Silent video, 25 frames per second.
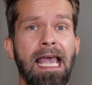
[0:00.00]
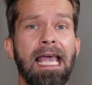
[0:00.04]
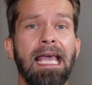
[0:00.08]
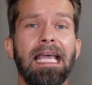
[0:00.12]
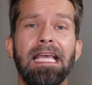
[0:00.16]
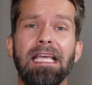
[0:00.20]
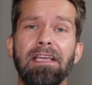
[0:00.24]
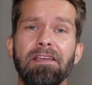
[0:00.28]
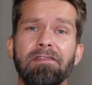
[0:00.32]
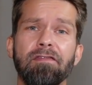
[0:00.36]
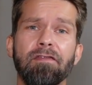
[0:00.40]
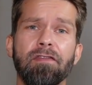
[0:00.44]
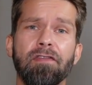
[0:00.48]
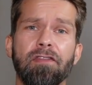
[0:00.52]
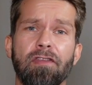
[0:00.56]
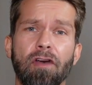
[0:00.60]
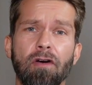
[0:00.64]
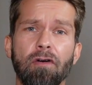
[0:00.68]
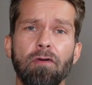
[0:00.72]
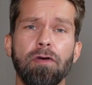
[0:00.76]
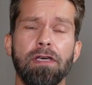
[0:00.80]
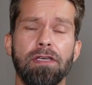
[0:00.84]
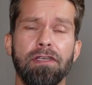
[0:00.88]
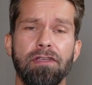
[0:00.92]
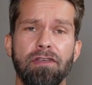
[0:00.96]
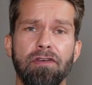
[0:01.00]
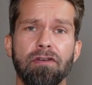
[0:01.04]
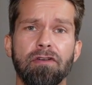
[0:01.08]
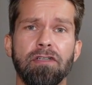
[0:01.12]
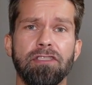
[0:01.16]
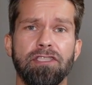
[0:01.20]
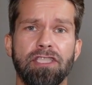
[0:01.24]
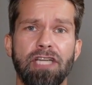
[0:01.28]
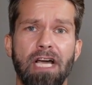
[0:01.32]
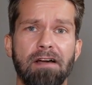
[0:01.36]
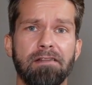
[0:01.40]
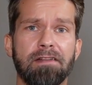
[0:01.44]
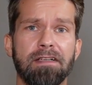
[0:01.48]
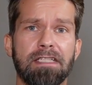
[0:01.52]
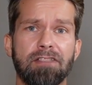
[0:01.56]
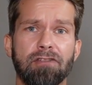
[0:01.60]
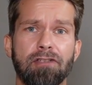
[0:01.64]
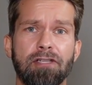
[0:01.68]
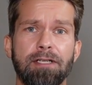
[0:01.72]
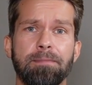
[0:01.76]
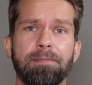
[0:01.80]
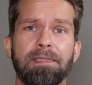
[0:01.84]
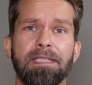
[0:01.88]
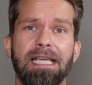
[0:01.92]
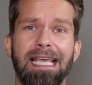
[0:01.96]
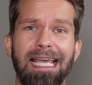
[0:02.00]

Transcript: even though your JavaScript